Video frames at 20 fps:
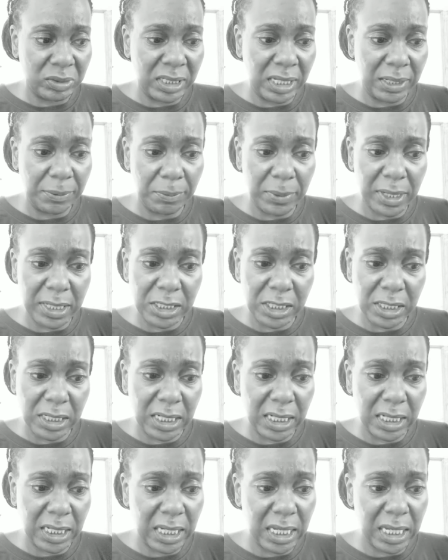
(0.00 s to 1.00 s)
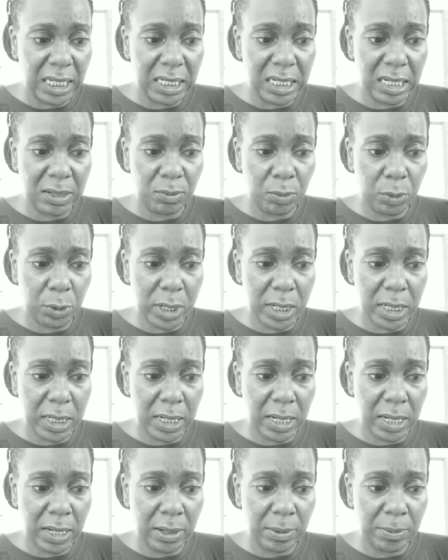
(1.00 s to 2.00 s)
Didn't mention it again, didn't bring
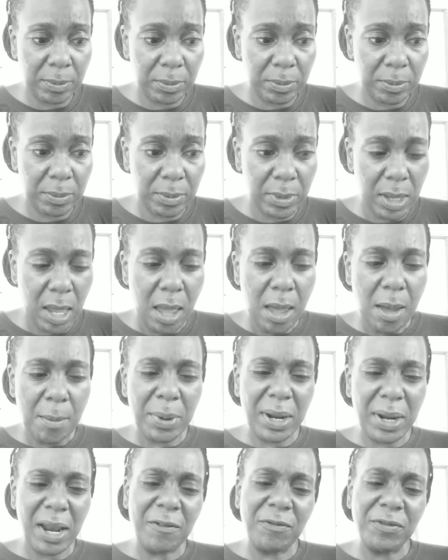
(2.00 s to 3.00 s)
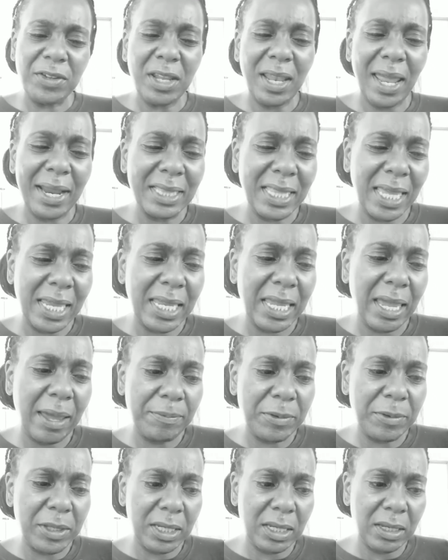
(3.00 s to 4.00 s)
it up. But I feel like they
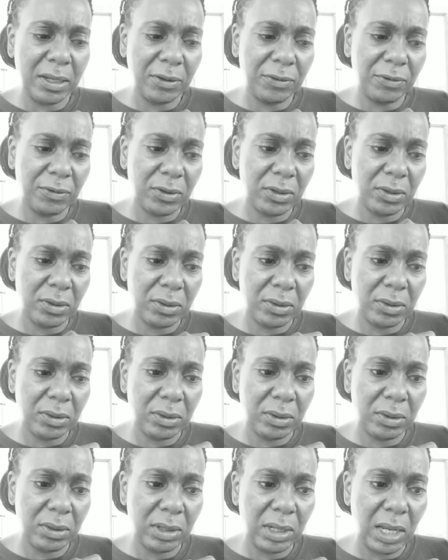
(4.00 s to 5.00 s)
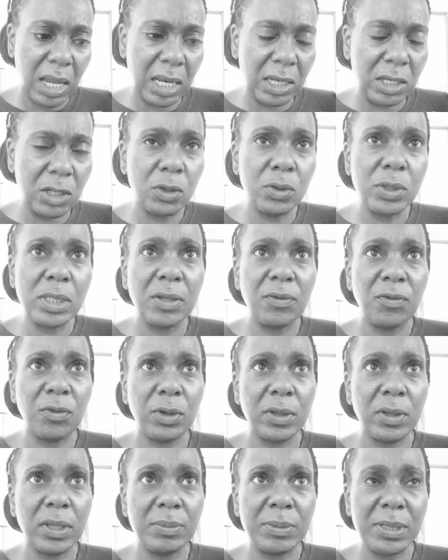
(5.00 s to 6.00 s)
kept the gift and used it
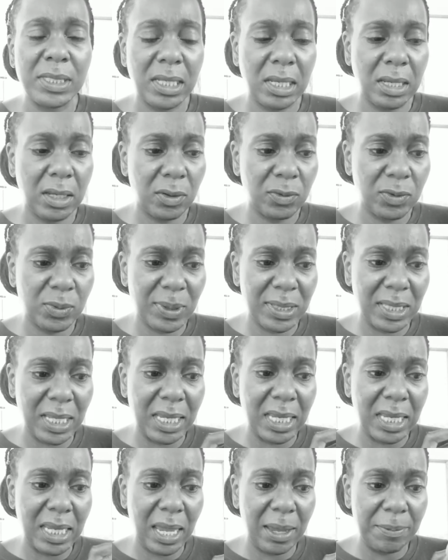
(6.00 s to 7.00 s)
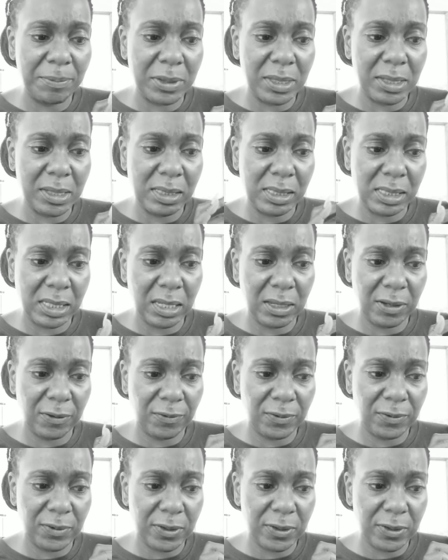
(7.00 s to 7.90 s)
for themselves, but they kept this gift.